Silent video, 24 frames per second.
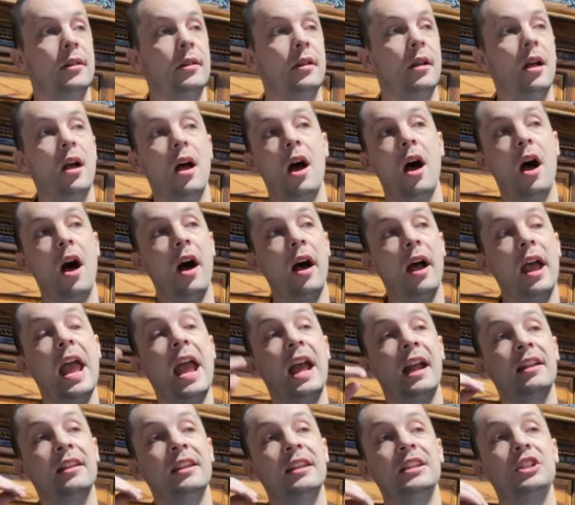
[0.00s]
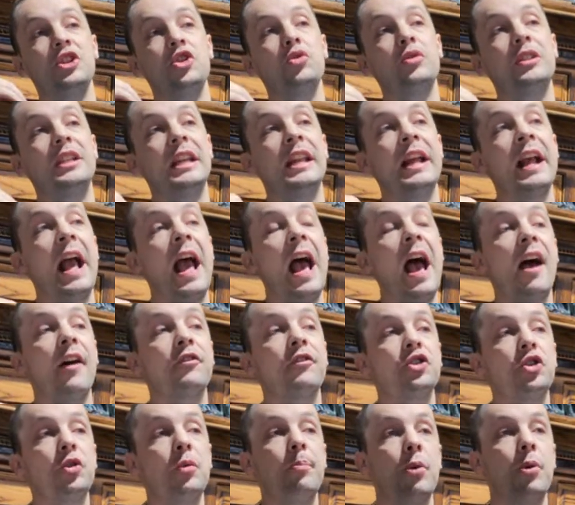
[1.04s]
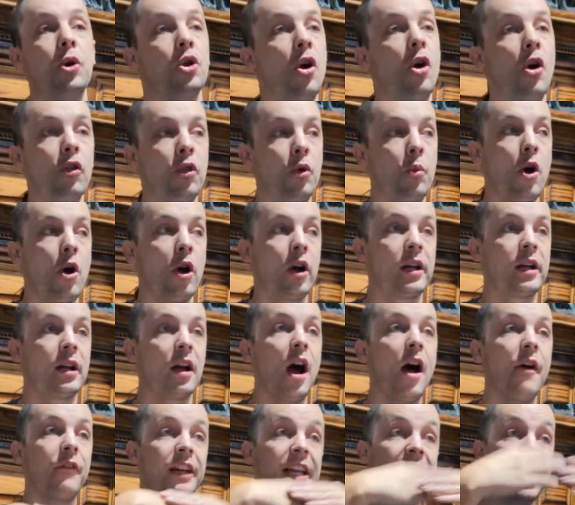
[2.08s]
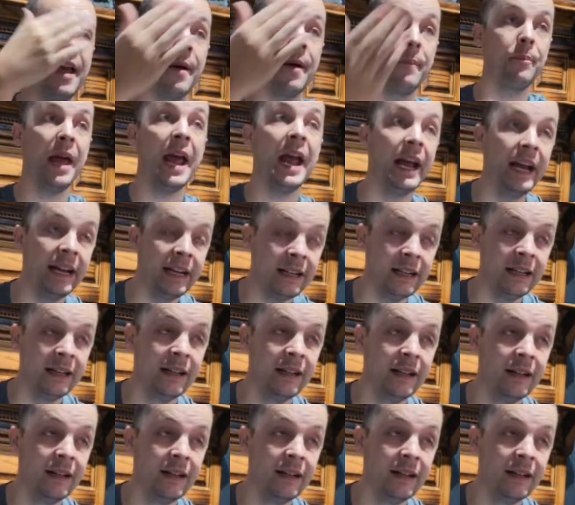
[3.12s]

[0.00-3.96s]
And you didn't have to put all the work of a campaign